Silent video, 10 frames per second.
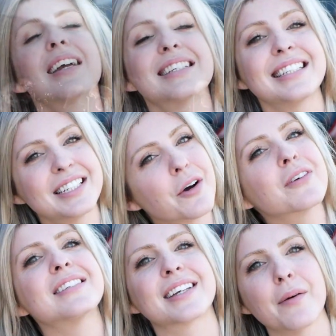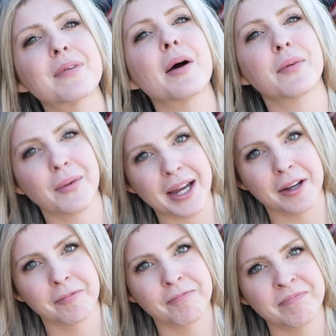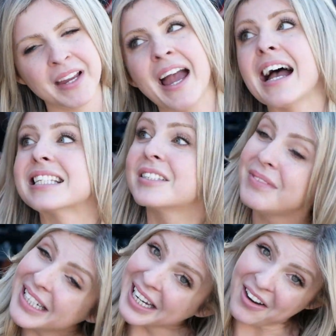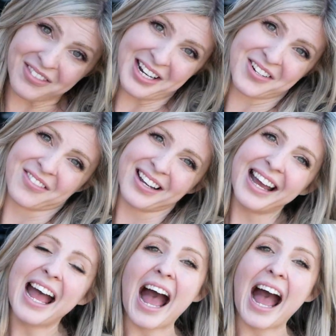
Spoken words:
because Daytona's coming up quick. And speaking of Daytona,